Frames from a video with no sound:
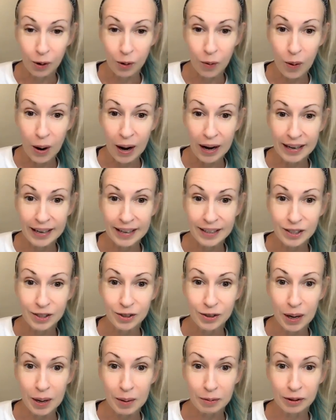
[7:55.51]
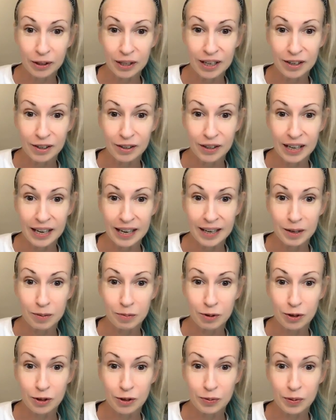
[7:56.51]
quiet and you're able to hear the
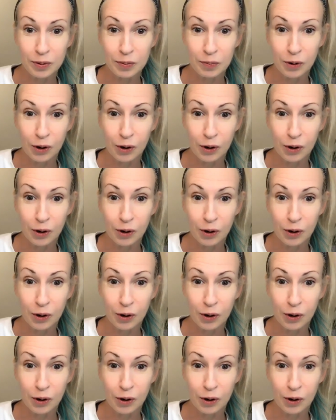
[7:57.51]
animals with